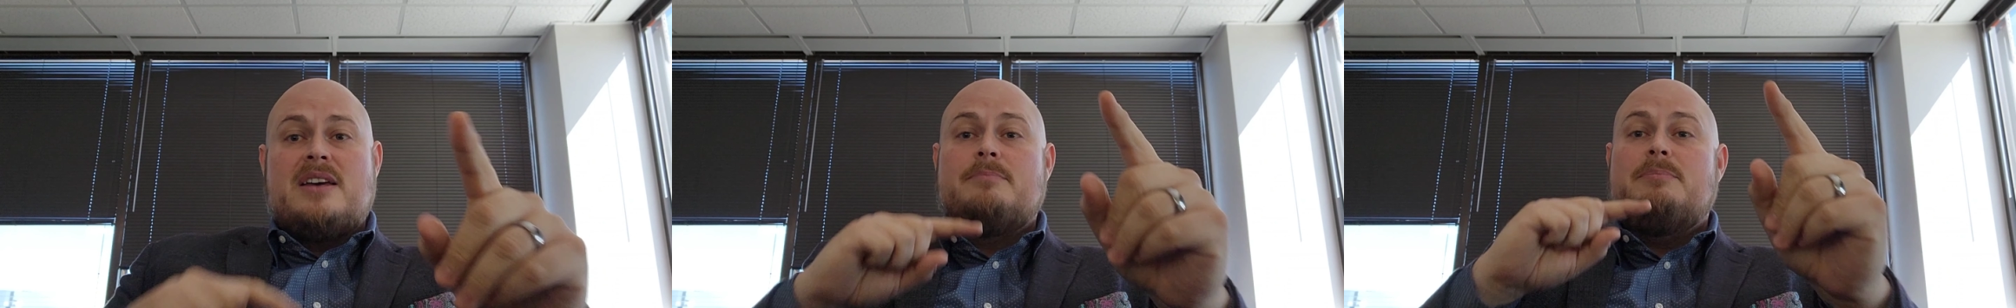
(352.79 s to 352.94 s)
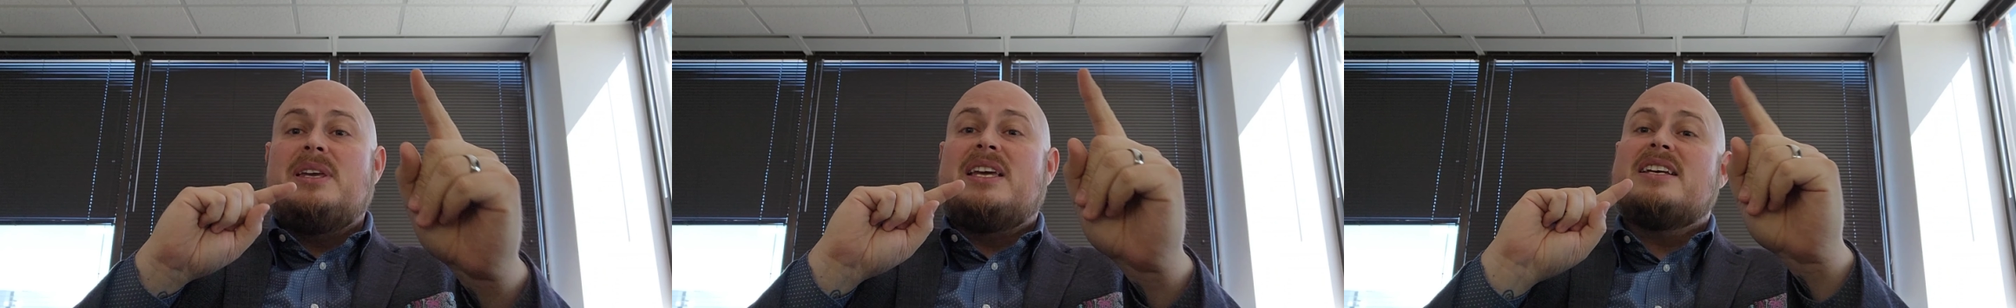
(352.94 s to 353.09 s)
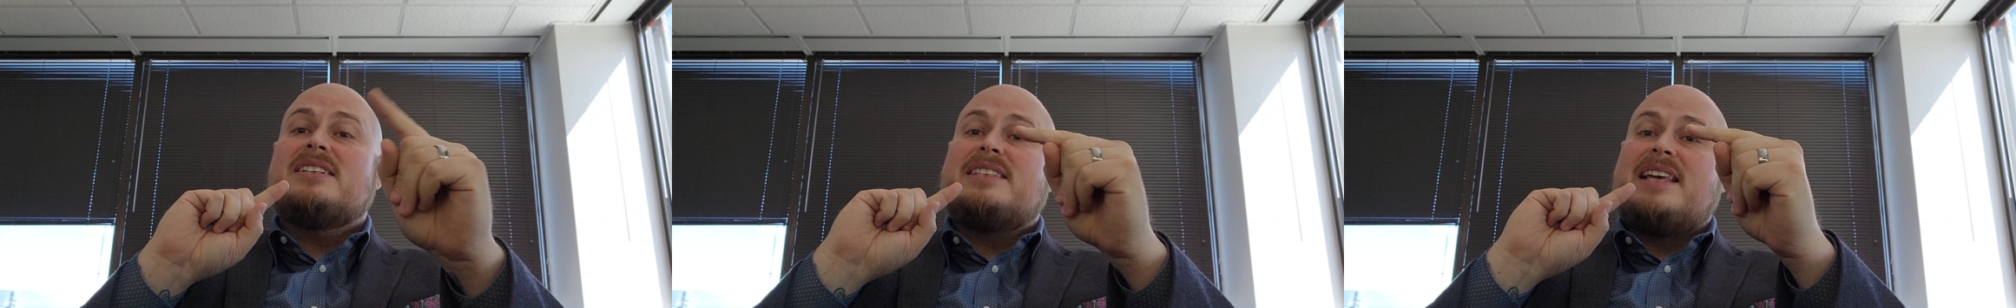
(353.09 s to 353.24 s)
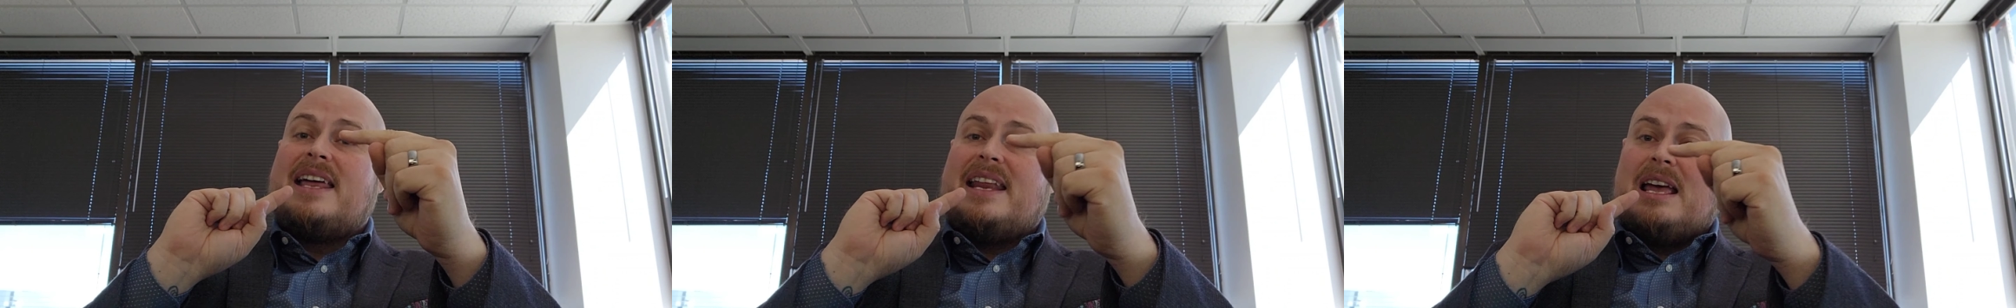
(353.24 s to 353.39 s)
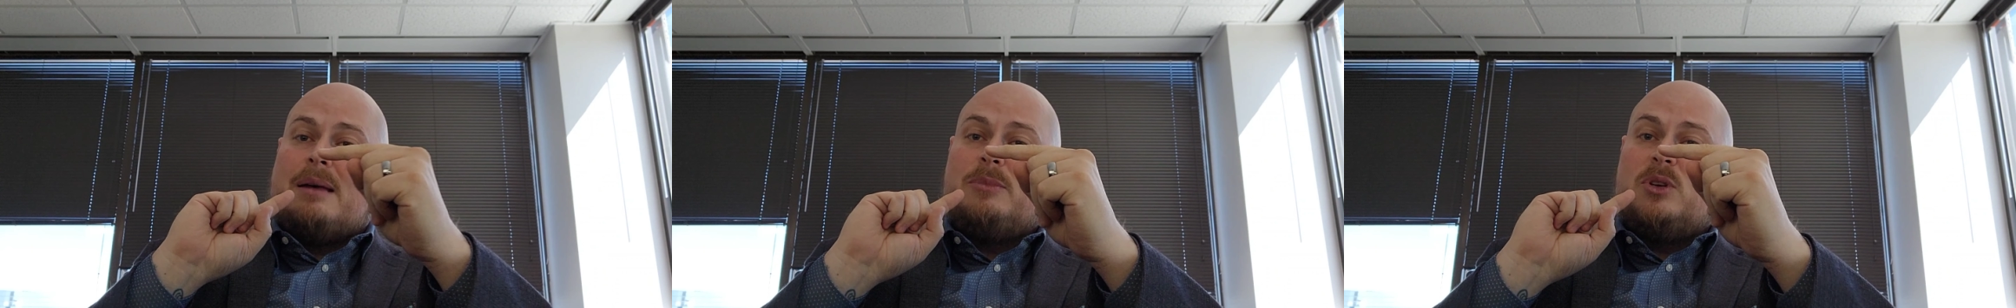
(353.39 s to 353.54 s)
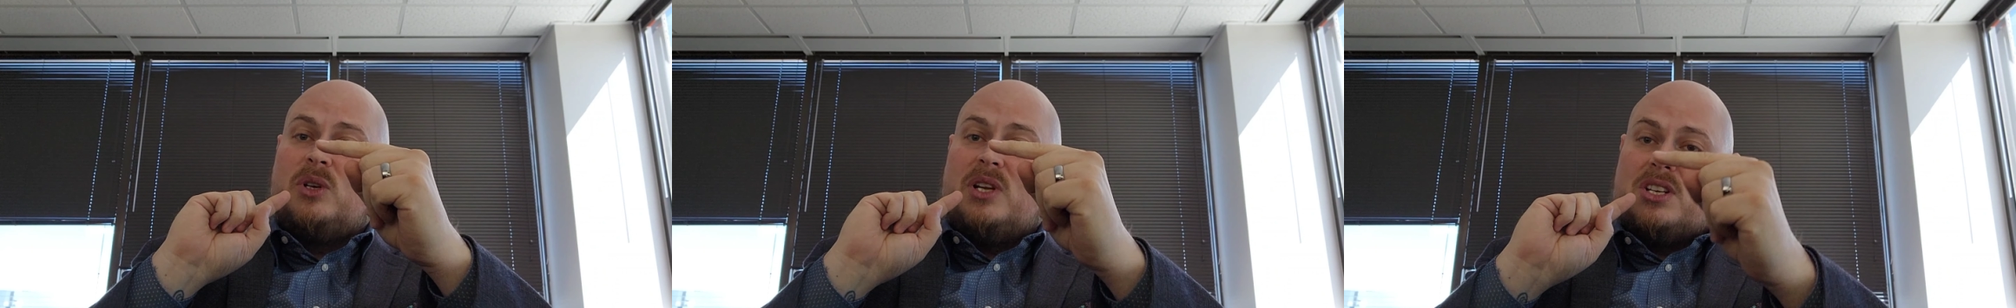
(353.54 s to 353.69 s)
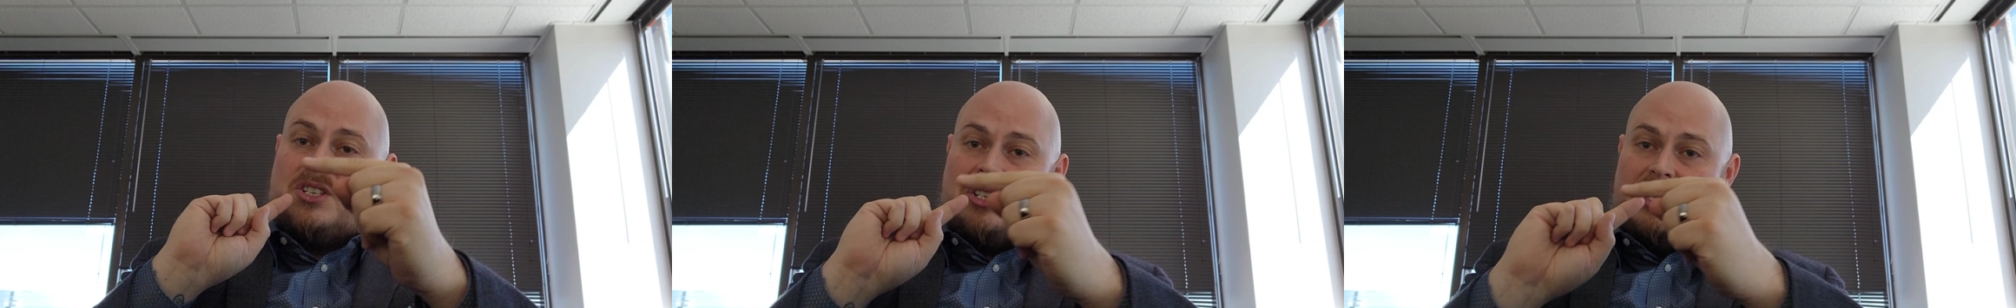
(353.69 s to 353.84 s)
because that
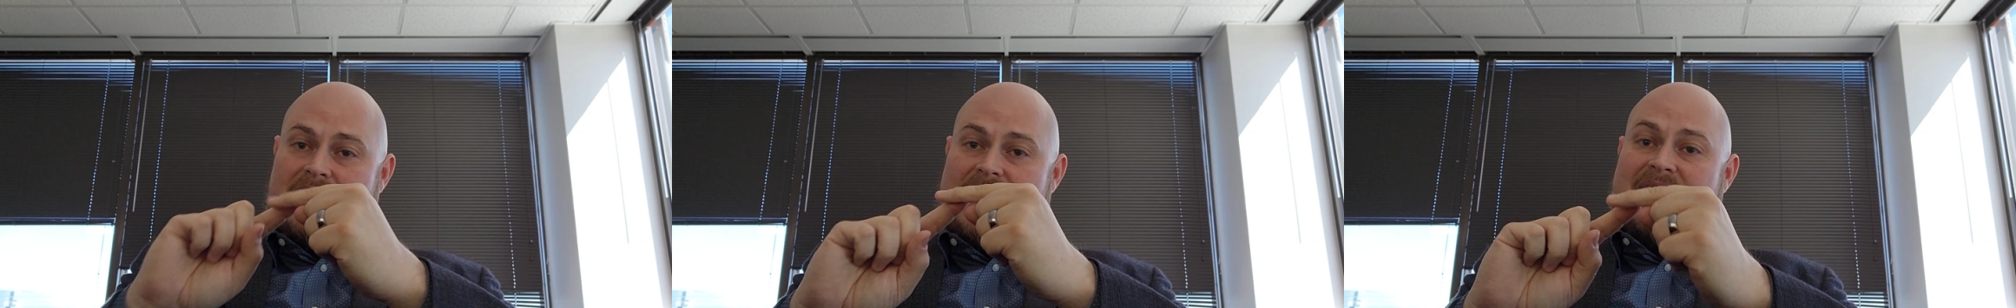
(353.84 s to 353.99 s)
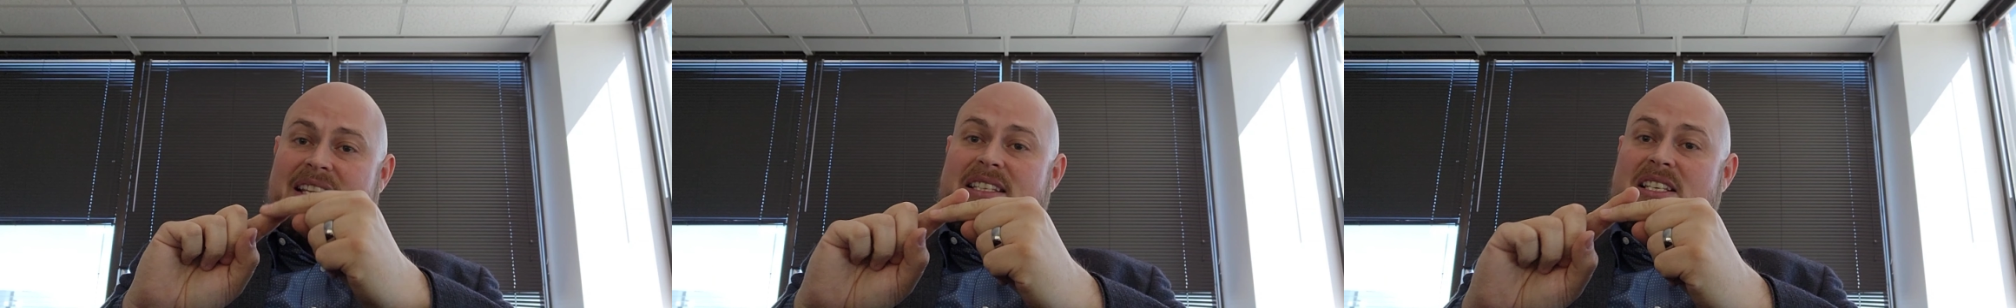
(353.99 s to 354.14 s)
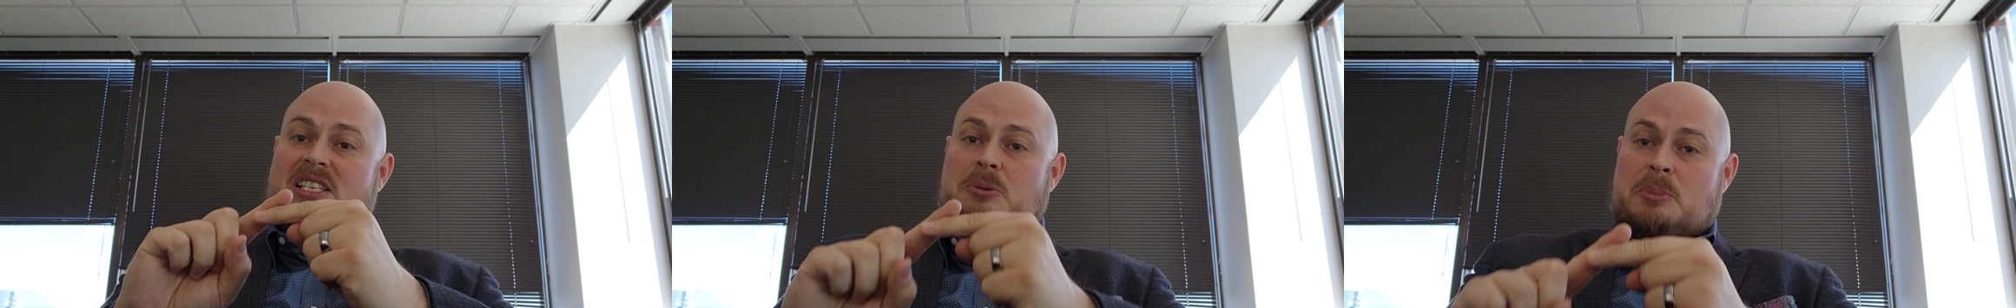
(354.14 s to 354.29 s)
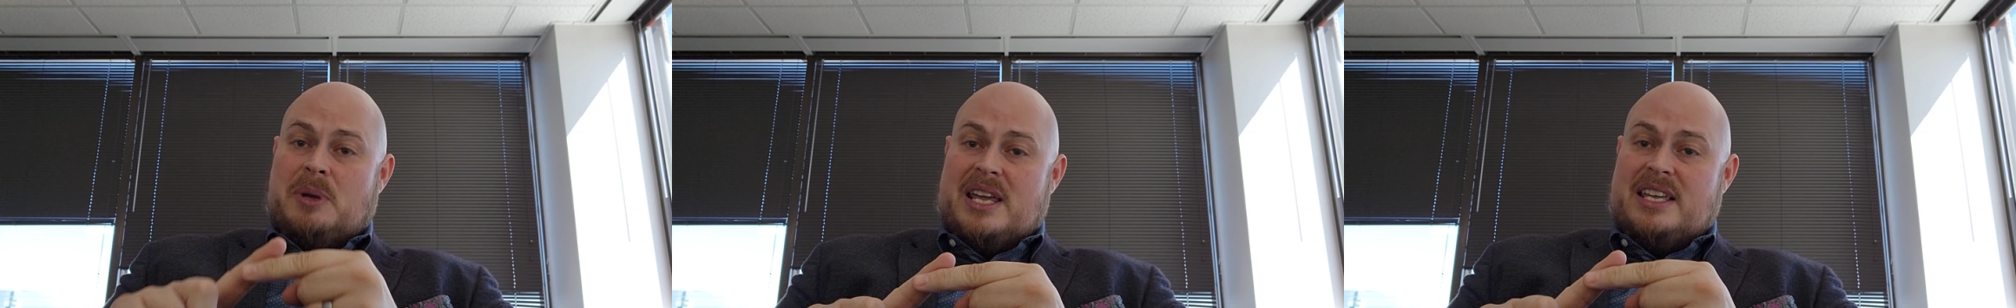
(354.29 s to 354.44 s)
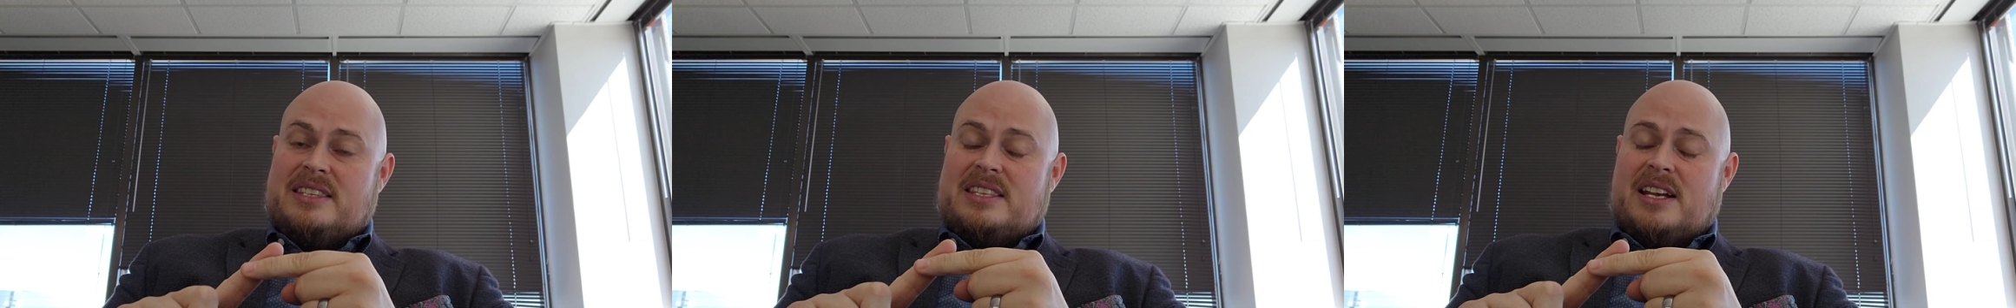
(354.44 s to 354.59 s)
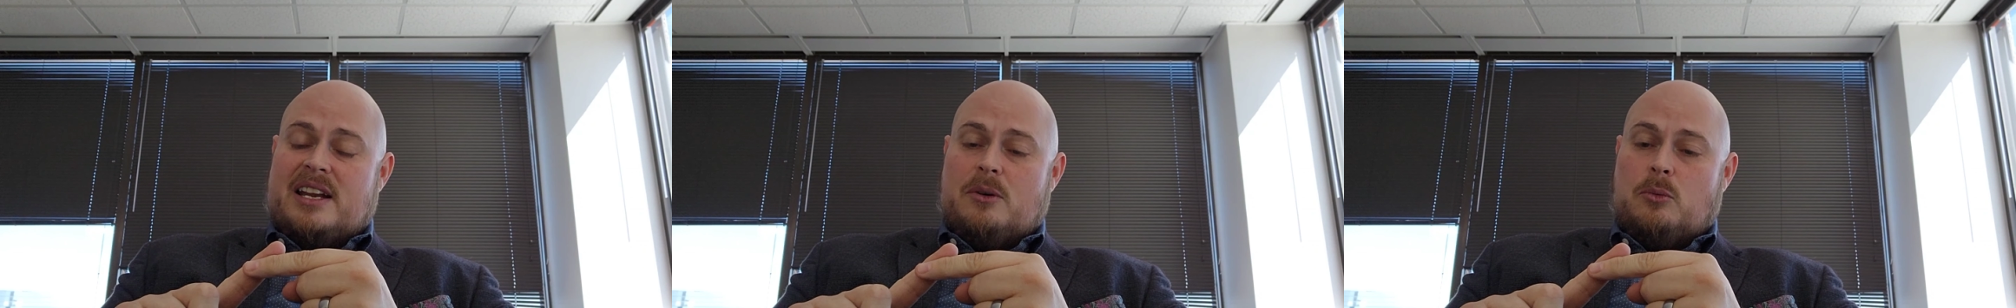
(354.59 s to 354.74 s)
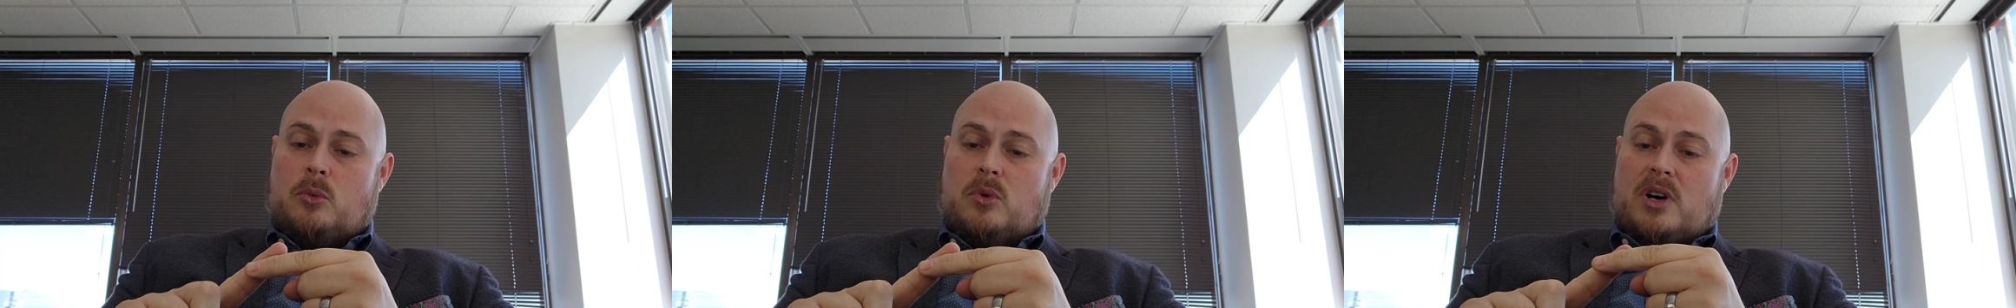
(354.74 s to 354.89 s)
ammunition at the speed that it